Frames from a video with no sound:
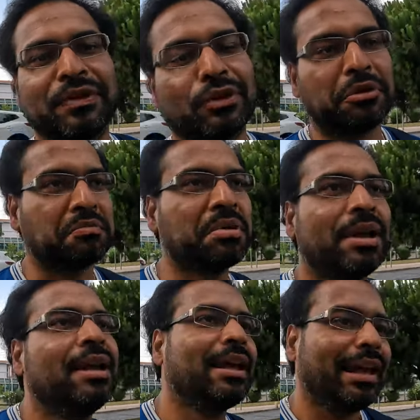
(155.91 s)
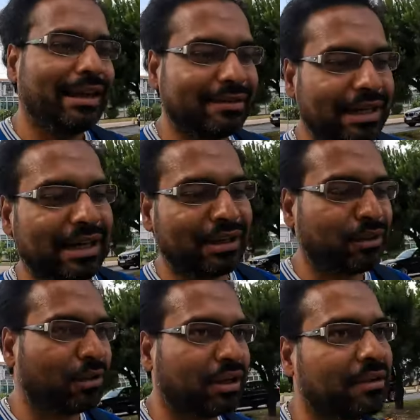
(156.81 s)
So instead I
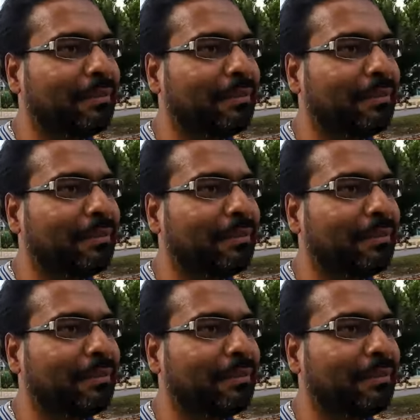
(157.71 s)
thought